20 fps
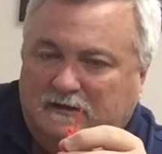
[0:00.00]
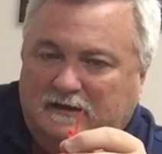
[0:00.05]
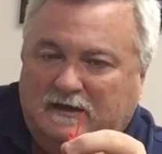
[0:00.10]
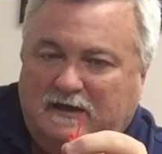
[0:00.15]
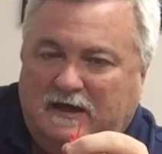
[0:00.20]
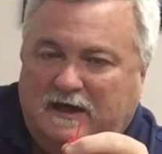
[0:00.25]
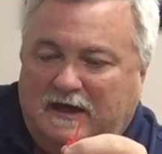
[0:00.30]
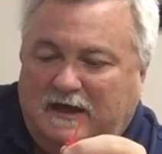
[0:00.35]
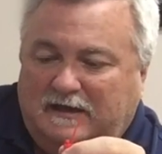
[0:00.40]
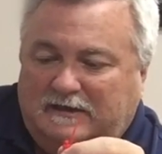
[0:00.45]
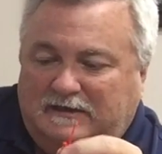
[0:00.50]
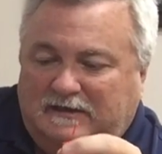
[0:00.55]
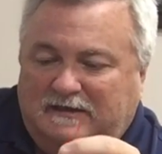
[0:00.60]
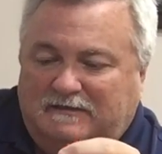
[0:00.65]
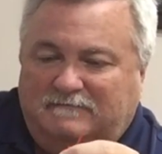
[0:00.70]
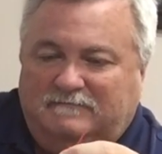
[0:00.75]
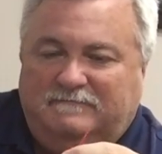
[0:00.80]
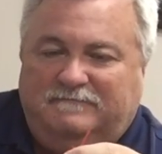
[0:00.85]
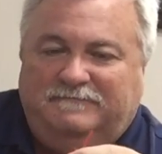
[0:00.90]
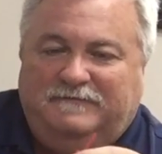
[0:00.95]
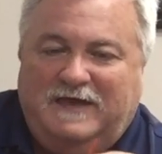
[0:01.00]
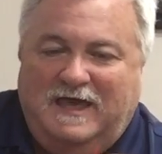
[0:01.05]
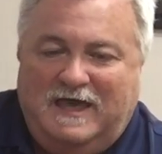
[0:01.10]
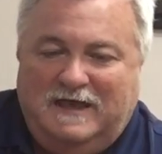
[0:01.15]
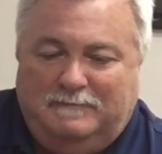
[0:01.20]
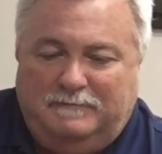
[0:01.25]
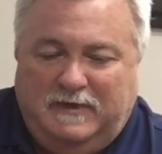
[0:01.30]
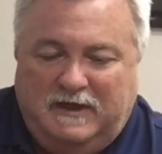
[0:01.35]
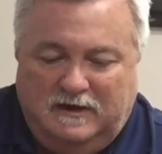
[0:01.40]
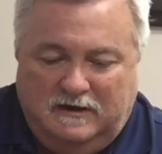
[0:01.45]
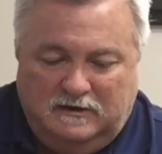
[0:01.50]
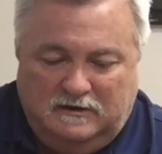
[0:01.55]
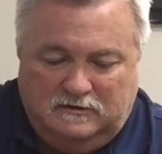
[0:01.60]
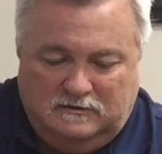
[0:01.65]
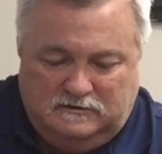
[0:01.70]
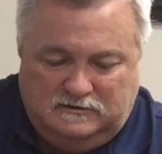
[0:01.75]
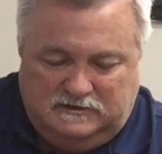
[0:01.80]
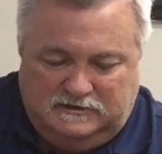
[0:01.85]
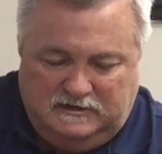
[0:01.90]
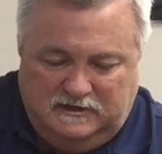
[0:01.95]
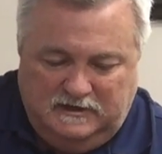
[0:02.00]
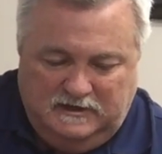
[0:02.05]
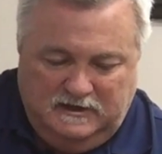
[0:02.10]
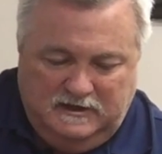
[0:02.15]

Uh, you get flag bearers,